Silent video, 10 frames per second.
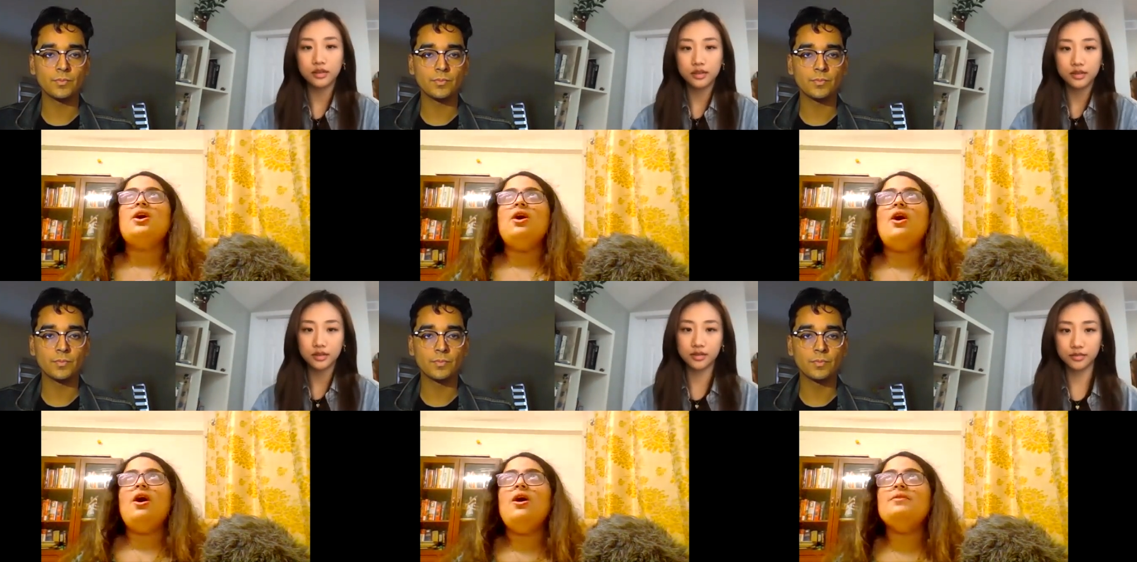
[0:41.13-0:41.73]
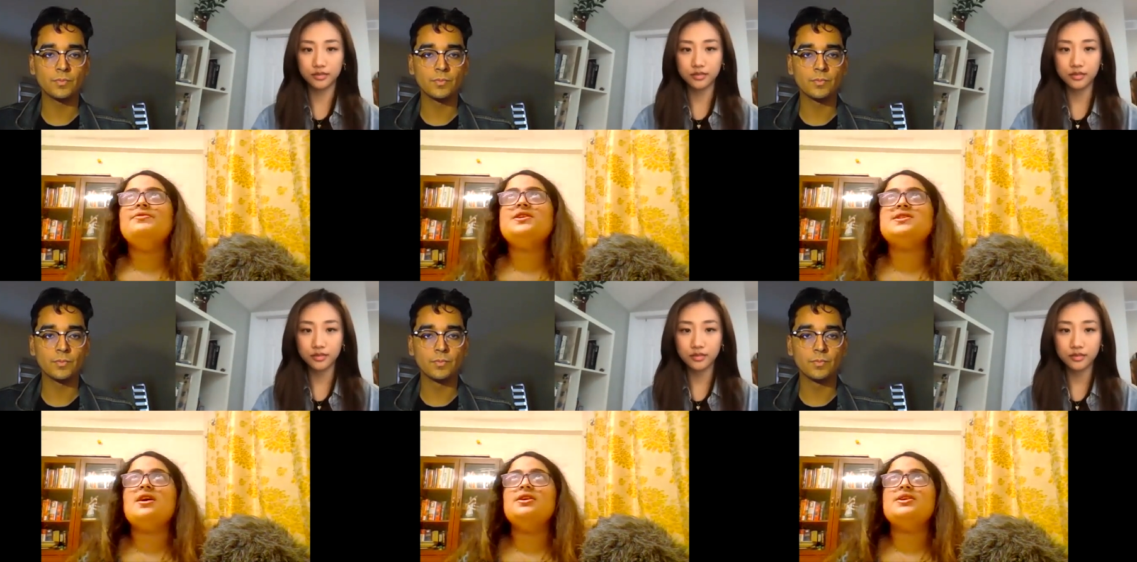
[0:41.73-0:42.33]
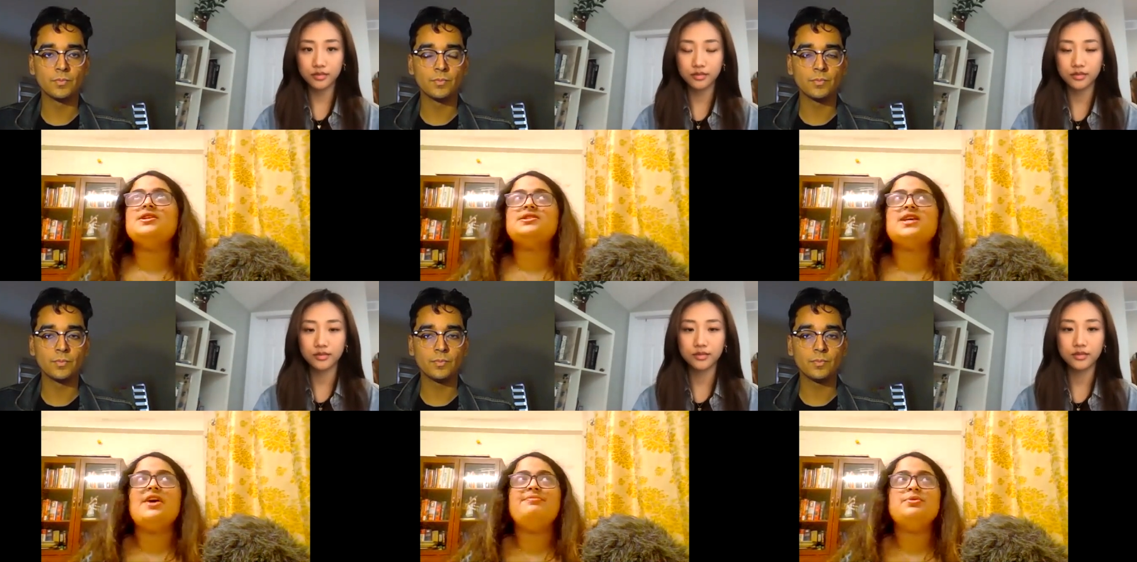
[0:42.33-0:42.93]
Speaker 1: all of these artists
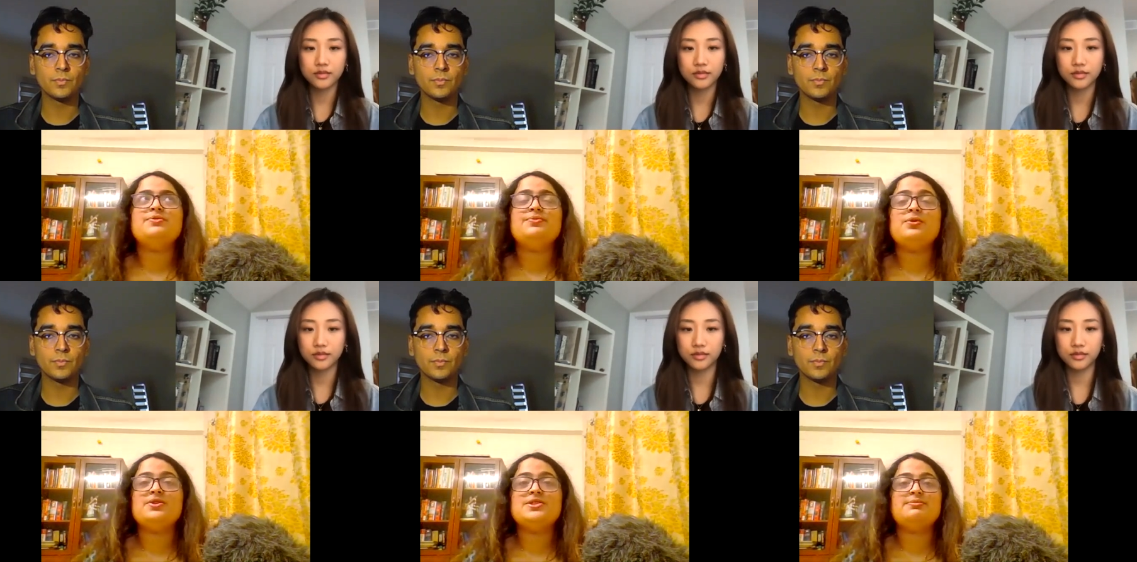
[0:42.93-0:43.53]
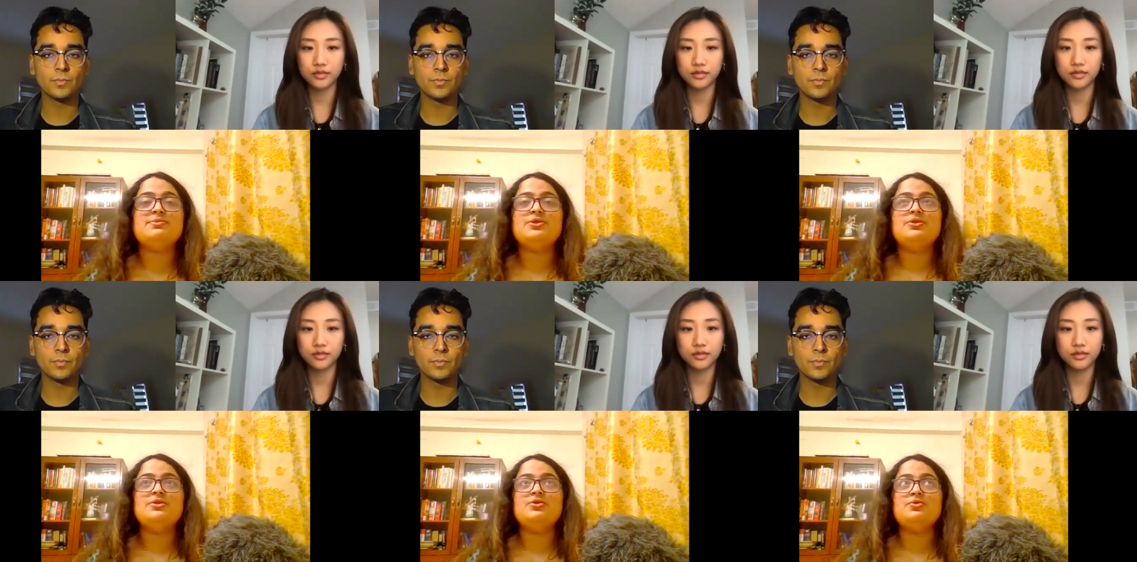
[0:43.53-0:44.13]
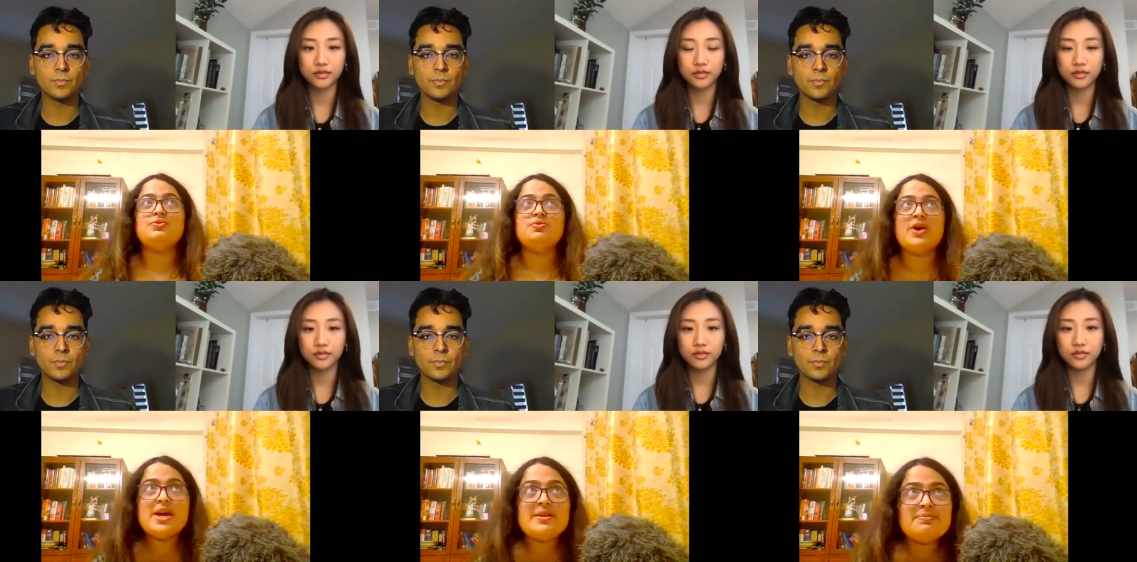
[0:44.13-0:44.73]
have put forth some
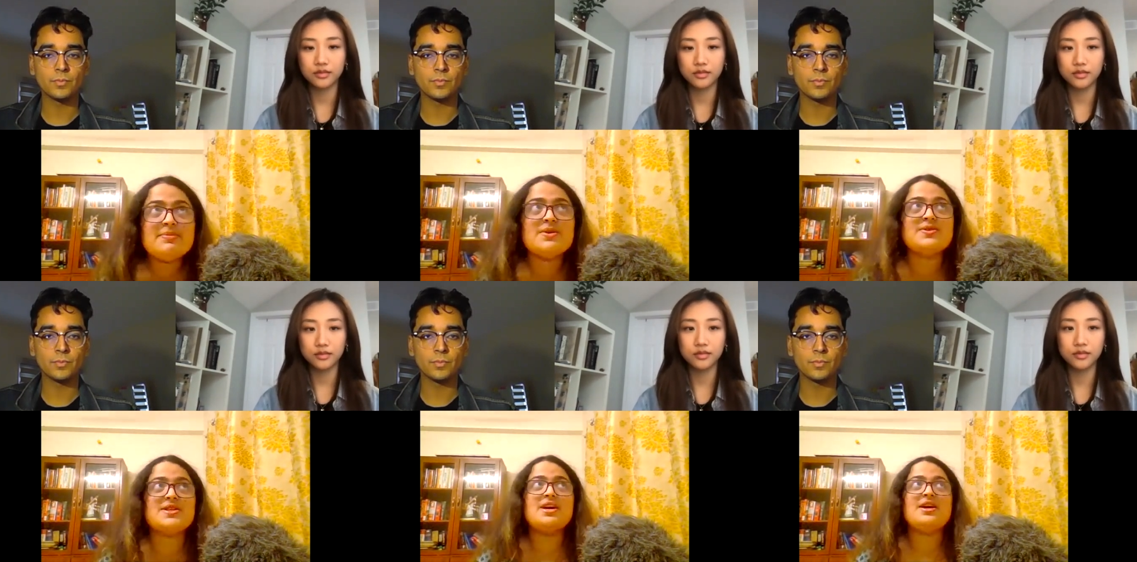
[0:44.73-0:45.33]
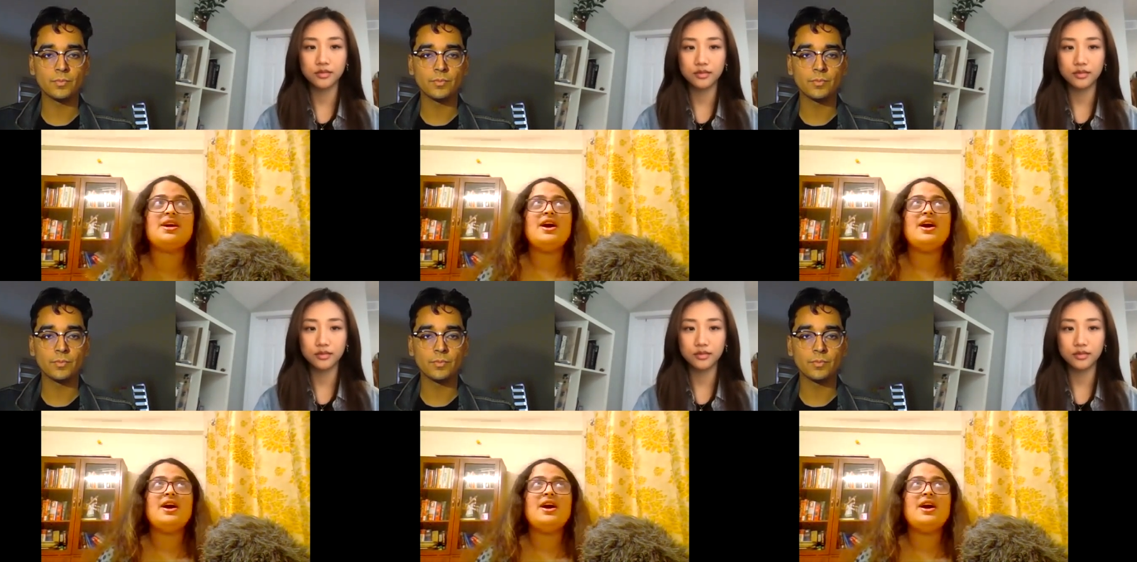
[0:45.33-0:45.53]
great music